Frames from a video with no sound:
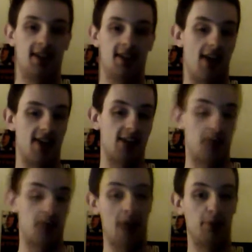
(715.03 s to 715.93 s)
I mean, that's
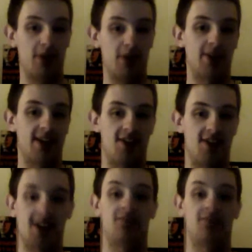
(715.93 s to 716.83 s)
probably what they
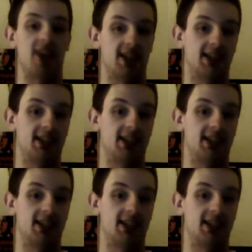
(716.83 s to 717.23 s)
think of Dennis